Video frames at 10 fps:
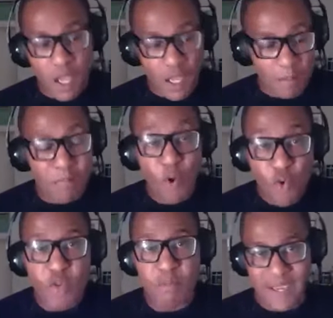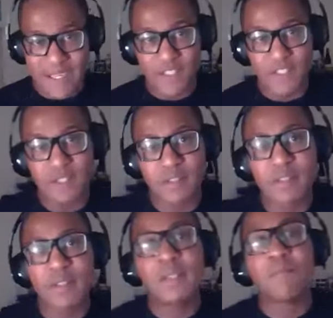bone-based
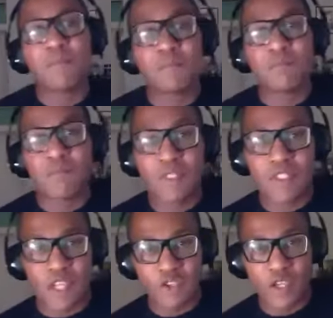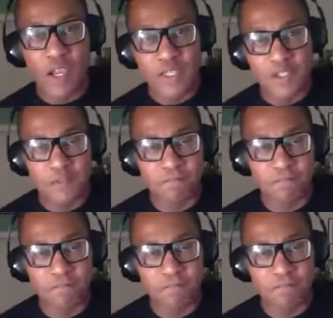cytokines.